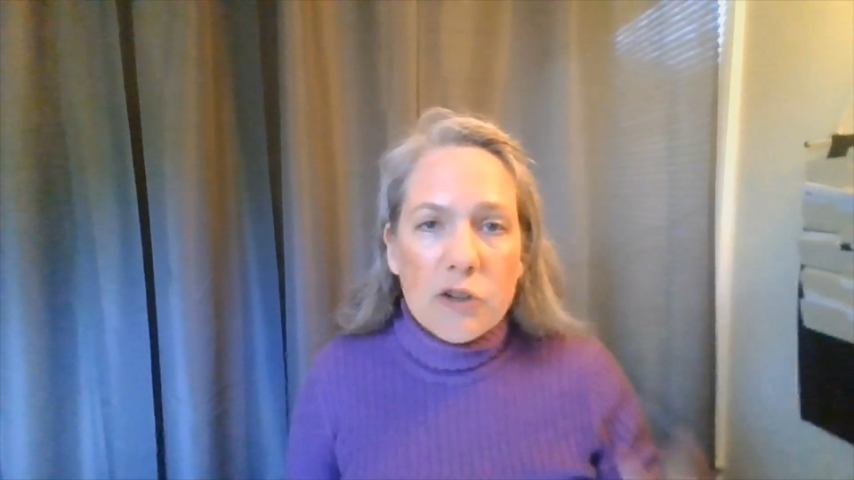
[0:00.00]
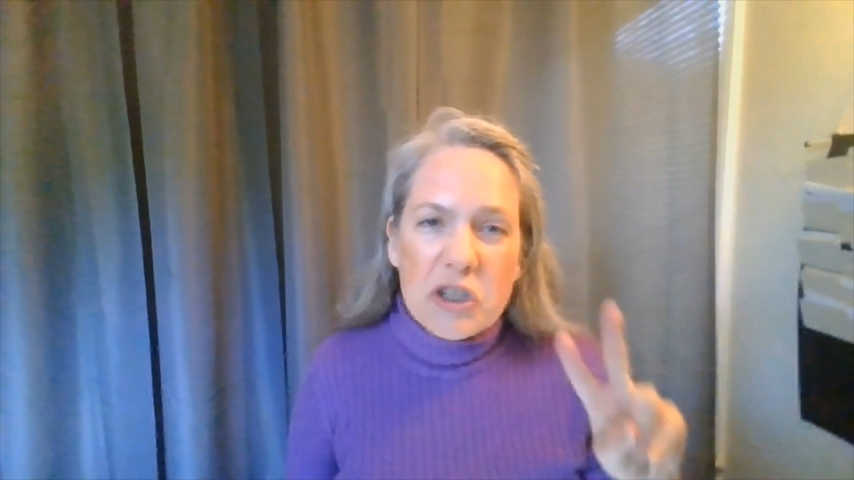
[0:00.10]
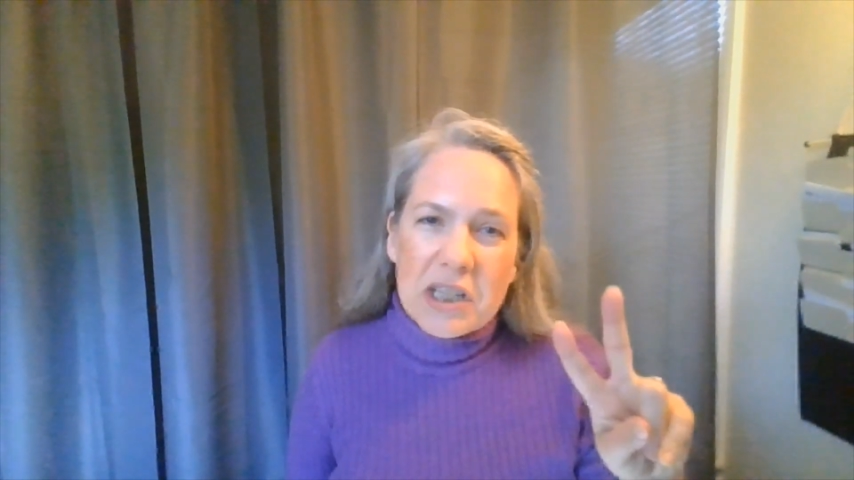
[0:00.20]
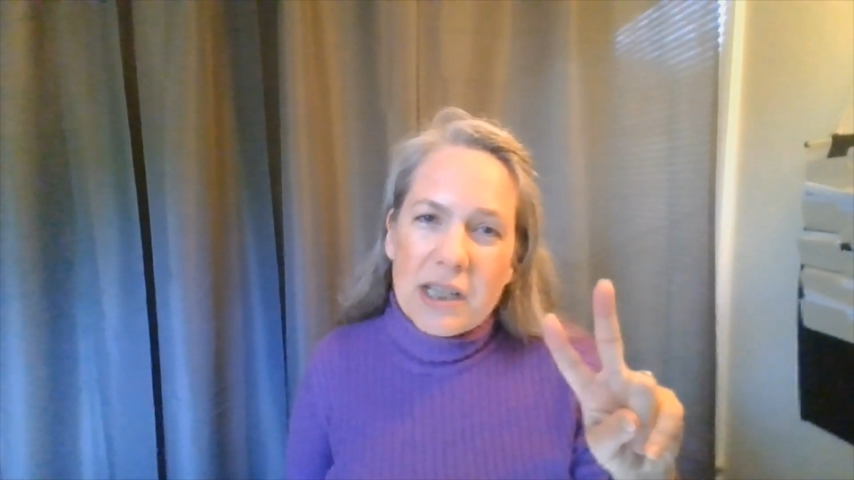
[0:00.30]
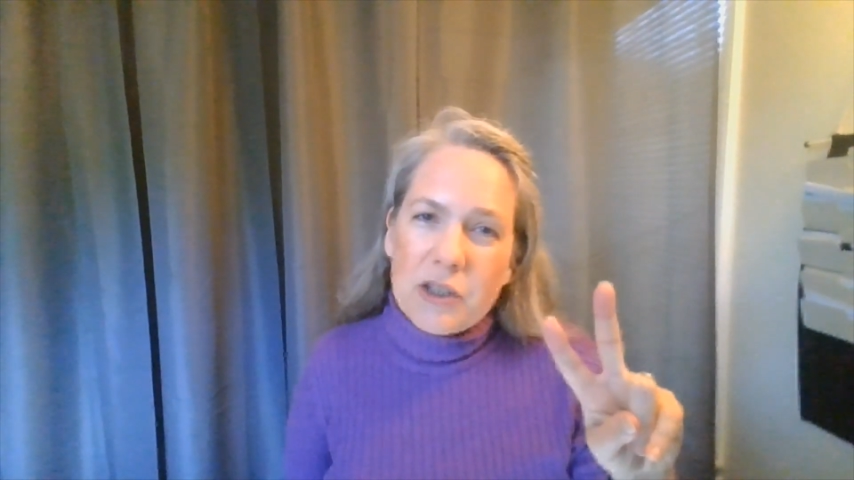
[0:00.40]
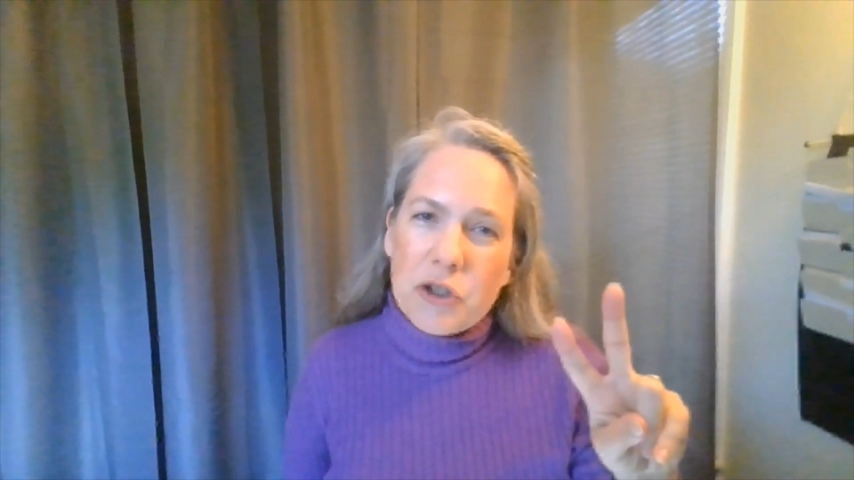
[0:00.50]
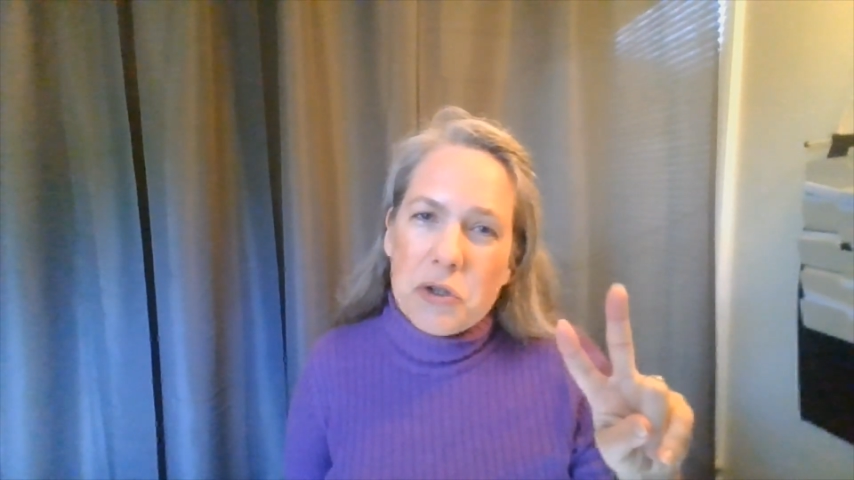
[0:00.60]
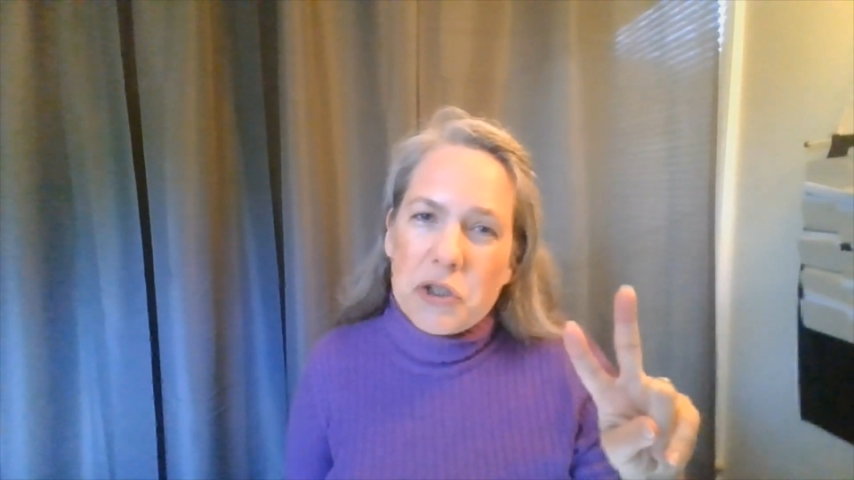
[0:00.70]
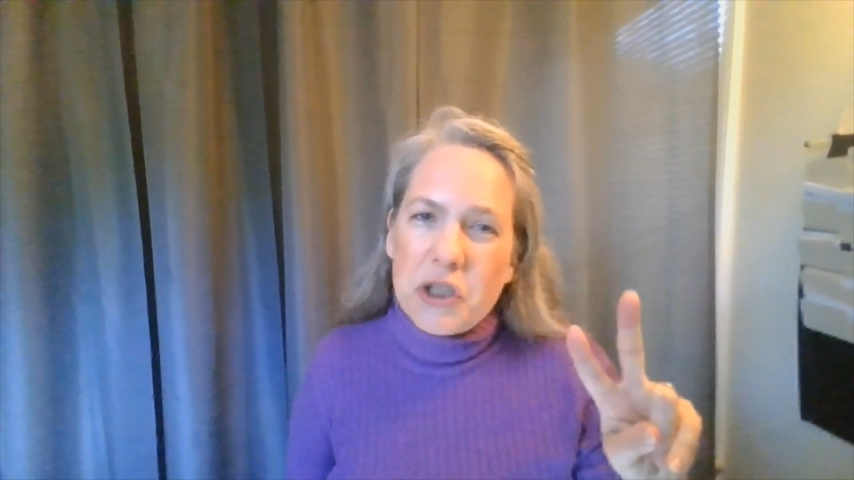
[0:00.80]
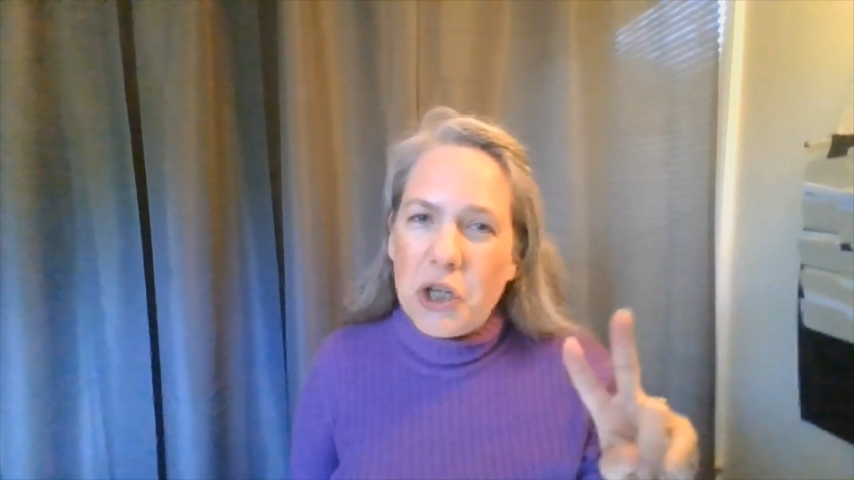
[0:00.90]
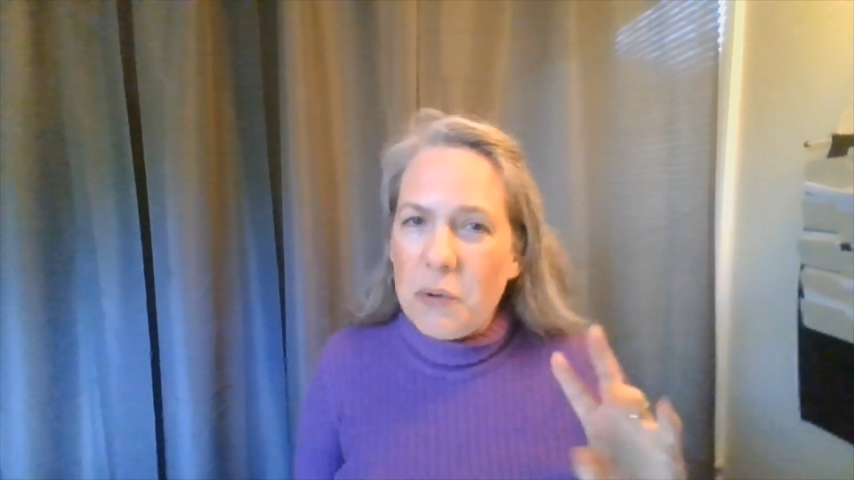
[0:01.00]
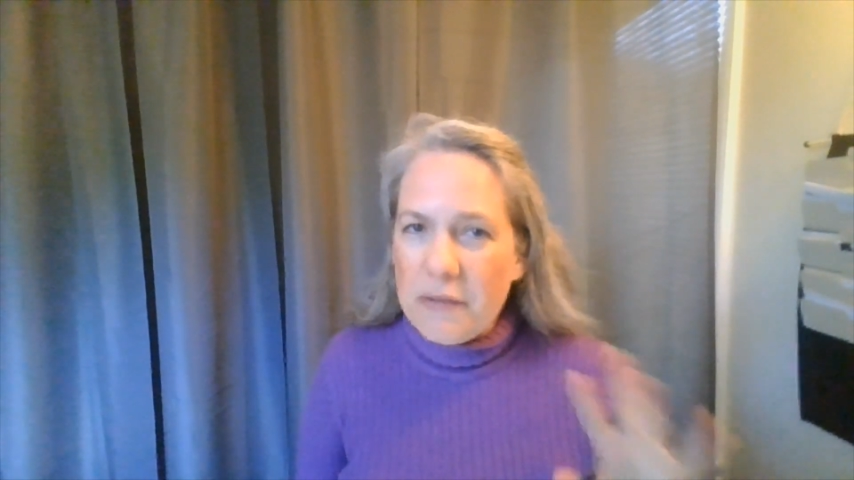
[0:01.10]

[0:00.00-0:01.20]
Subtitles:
just going to choose two